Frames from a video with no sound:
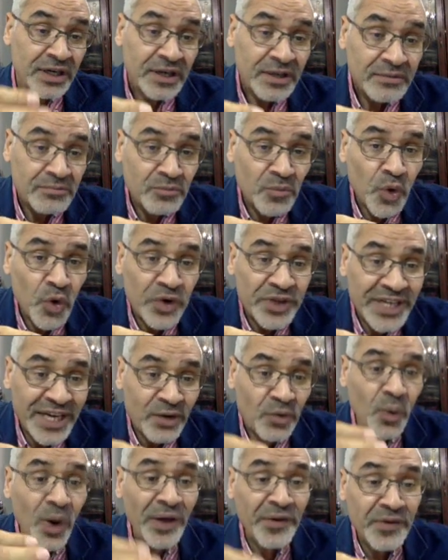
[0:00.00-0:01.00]
more
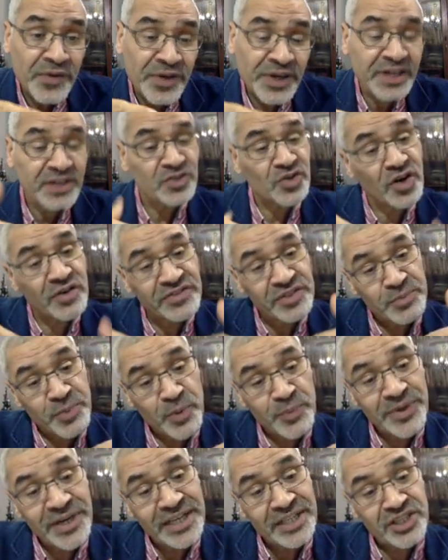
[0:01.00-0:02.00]
than 1/3 of the
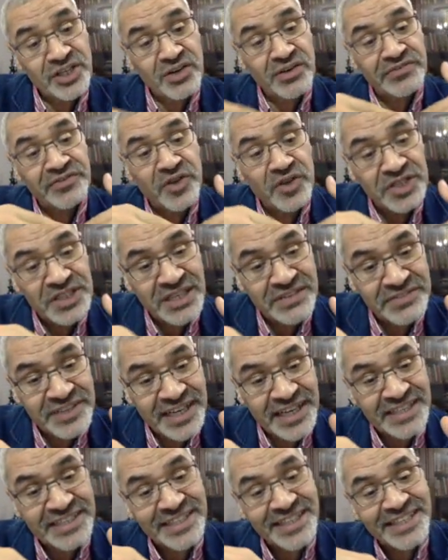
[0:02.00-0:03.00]
population of North
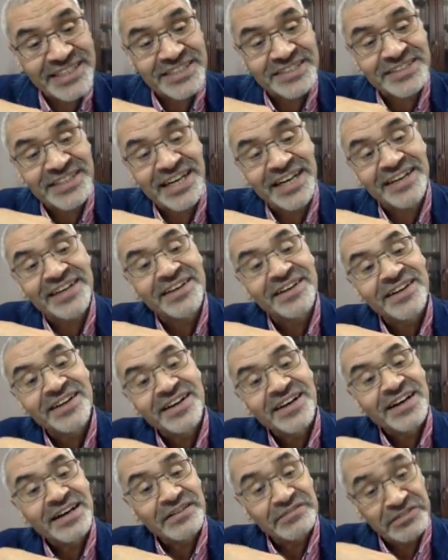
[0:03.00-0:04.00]
Africa is less than
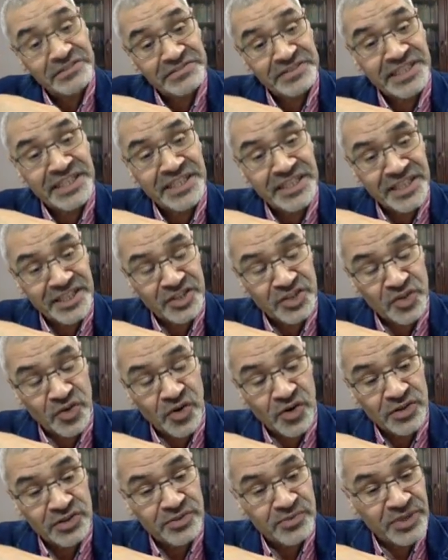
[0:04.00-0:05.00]
15 years
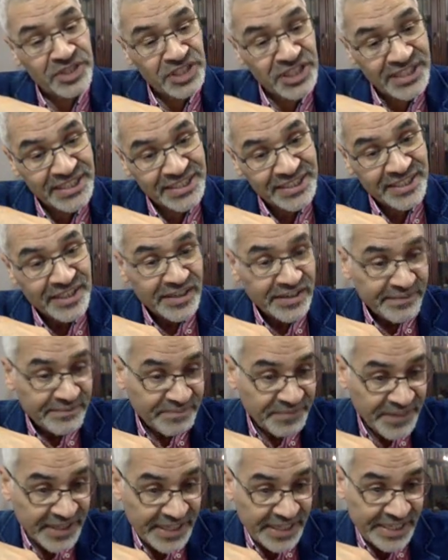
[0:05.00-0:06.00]
old, which is
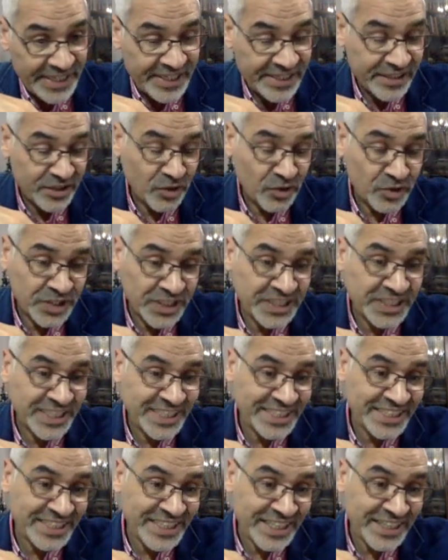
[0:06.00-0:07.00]

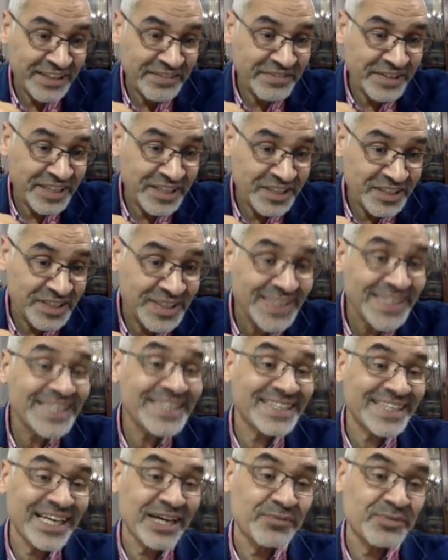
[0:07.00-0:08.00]
concentrated in the first three
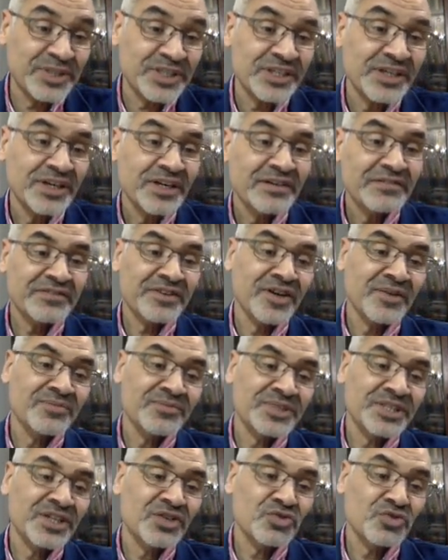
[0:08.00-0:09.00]
steps, from
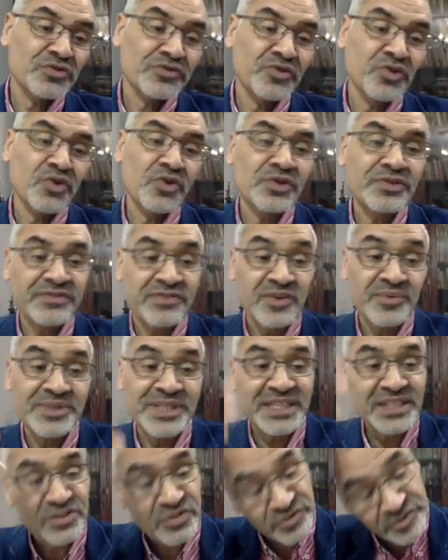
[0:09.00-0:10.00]
0 to 4, from
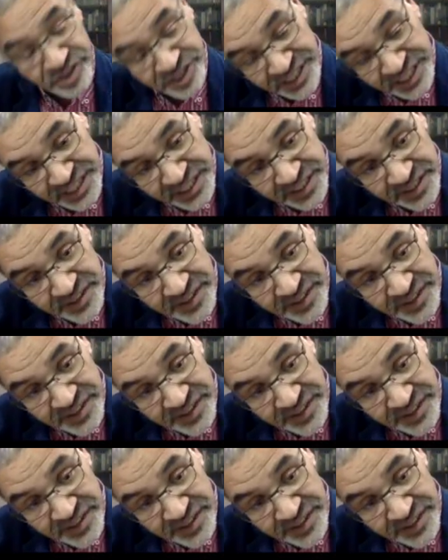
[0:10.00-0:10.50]
10 to 14,